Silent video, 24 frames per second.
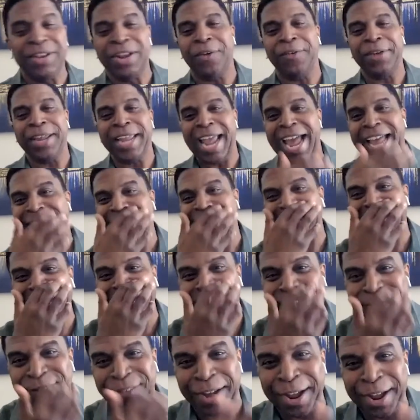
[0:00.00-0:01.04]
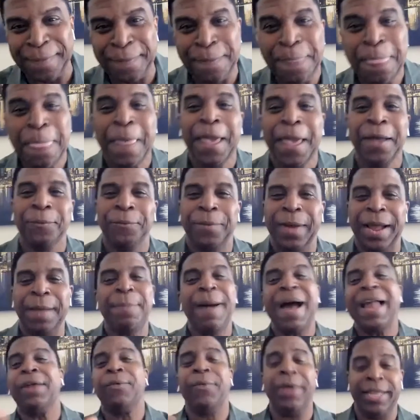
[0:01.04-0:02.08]
even though he had a lot of fun,
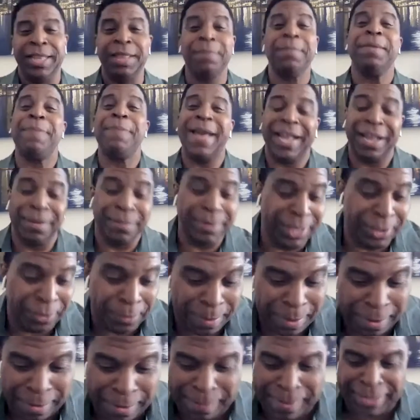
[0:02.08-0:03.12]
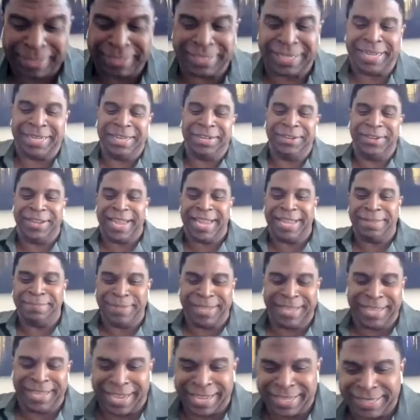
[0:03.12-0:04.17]
by the way, let me back up a little bit on my son. Yeah.
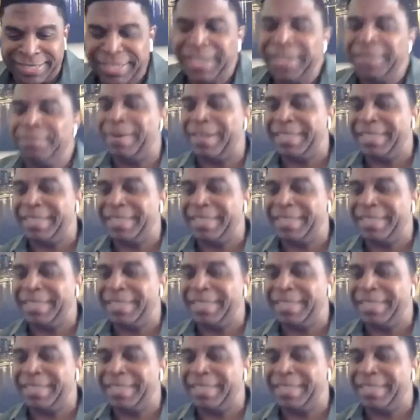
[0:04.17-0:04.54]
Okay. Because